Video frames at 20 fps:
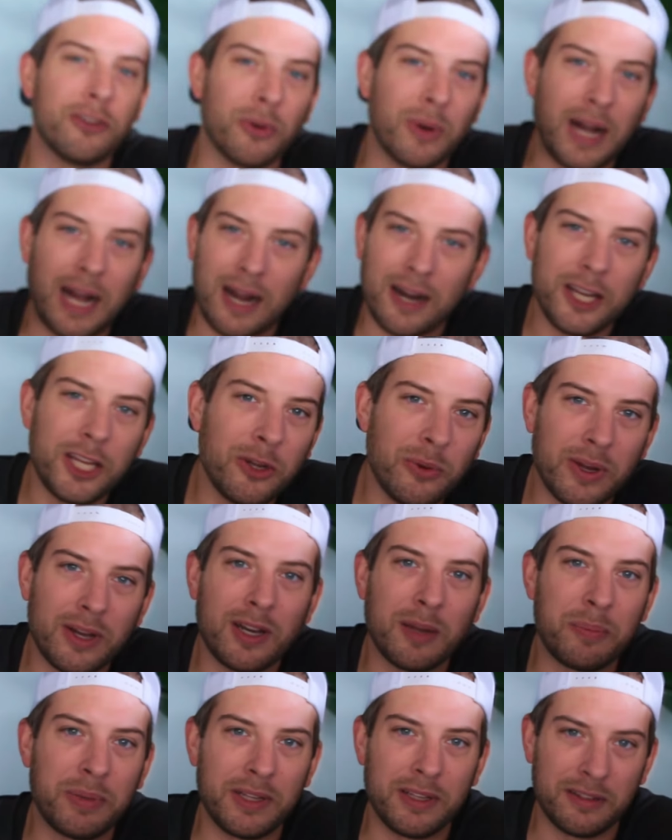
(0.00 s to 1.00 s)
So how do you
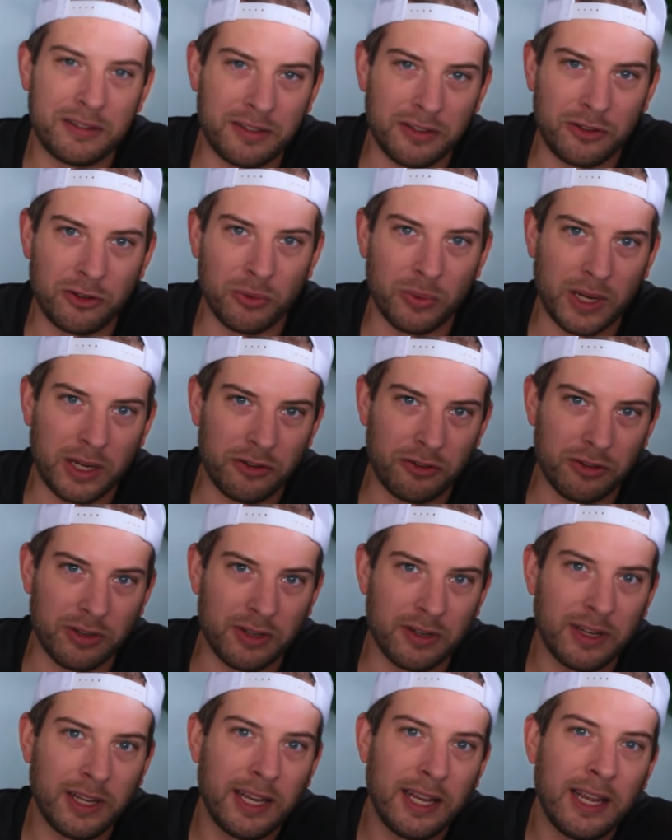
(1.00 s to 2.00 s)
end up in this
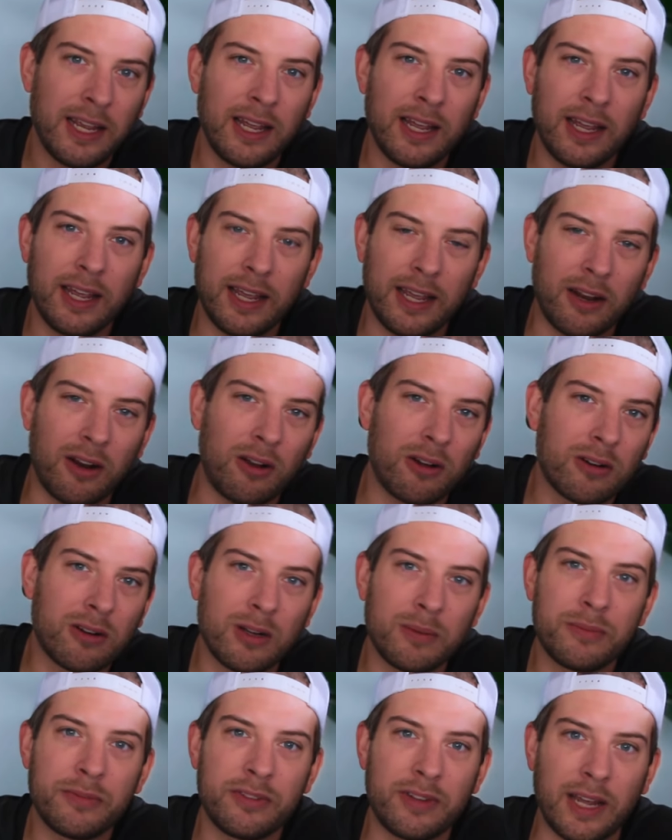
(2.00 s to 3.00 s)
situation? It all comes